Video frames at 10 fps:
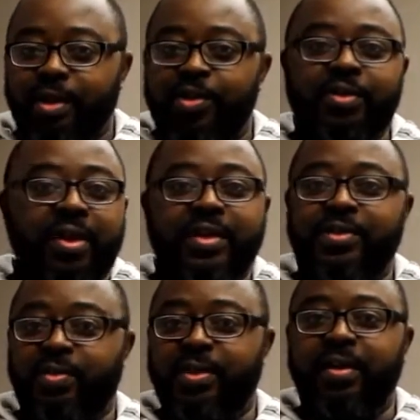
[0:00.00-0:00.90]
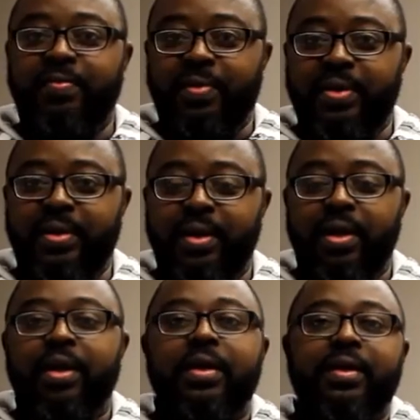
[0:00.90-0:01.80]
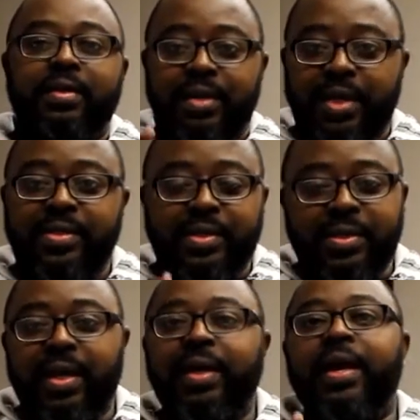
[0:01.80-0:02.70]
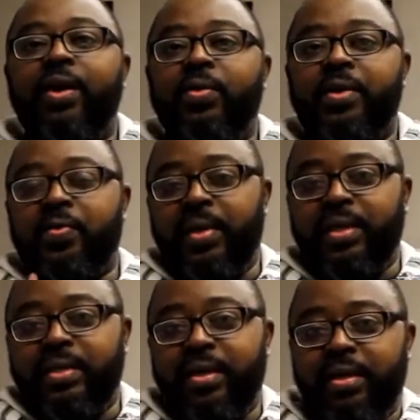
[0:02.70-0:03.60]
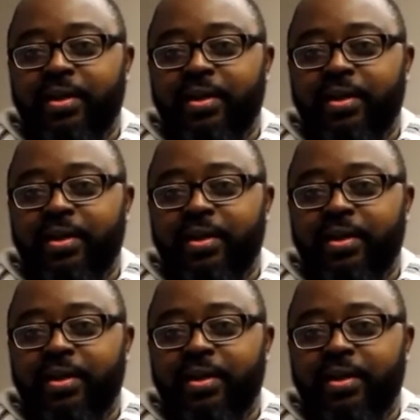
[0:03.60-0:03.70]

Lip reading: Shona is no different. That's exactly how we greet.